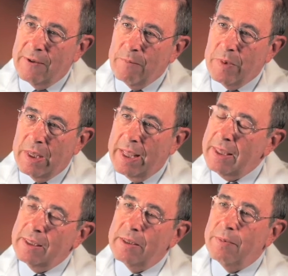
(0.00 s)
and I
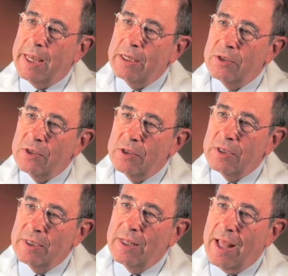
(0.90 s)
think the patients
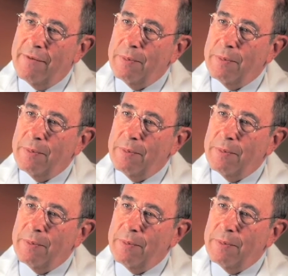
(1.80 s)
have a